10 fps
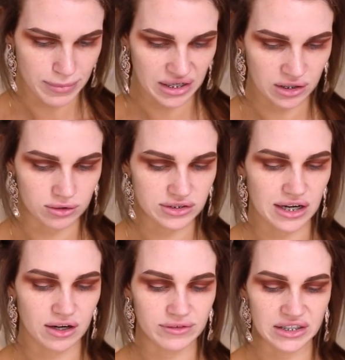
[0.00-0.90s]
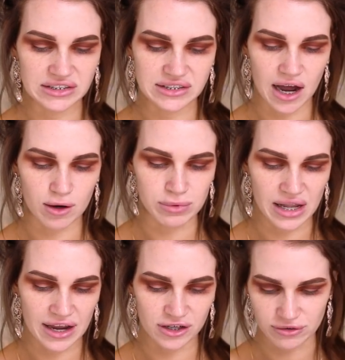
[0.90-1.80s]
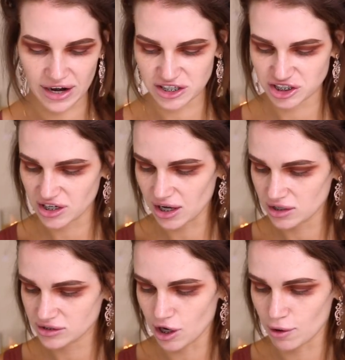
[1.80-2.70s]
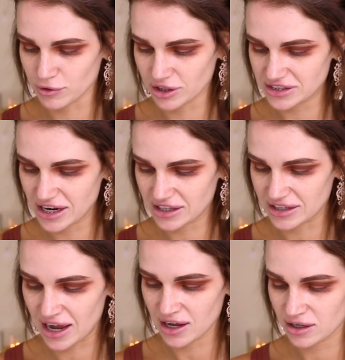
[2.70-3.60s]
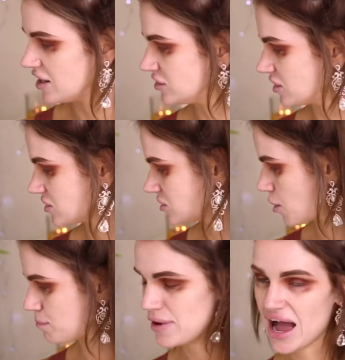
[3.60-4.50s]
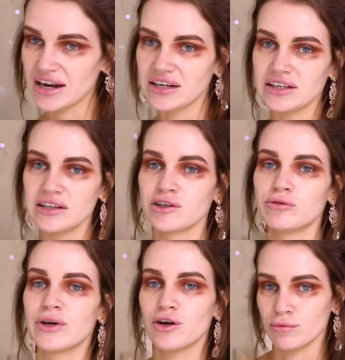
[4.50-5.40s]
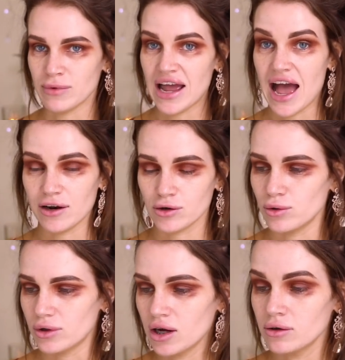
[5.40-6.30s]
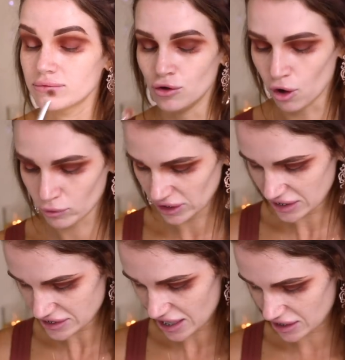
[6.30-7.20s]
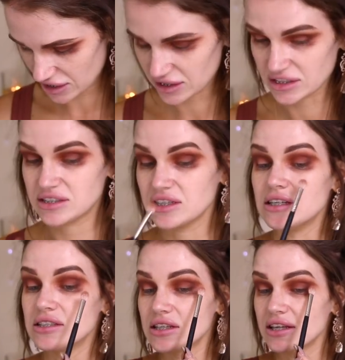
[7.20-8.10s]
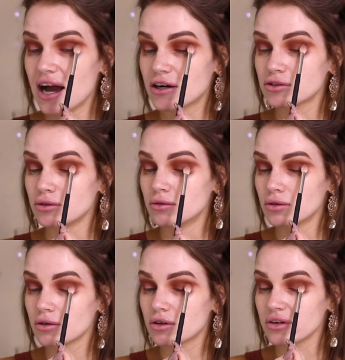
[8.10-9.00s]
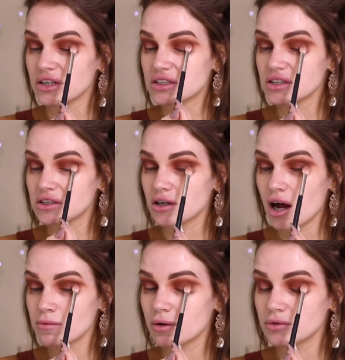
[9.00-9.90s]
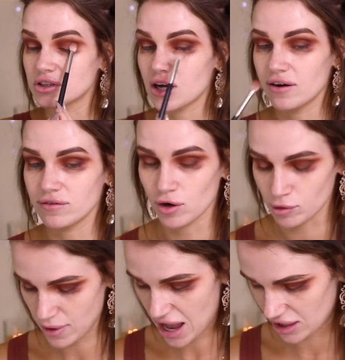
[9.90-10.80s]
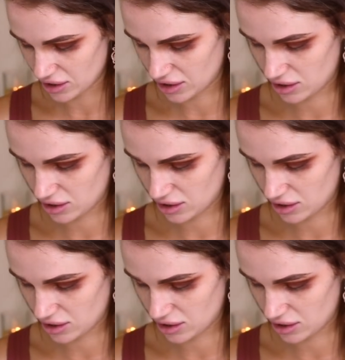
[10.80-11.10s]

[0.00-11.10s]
but it looks like a really dark black grayishy color. So I'm gonna take that and just pat it a little bit on my outer corner. Not really taking this into the actual crease this time. I'm just kind of gonna pat it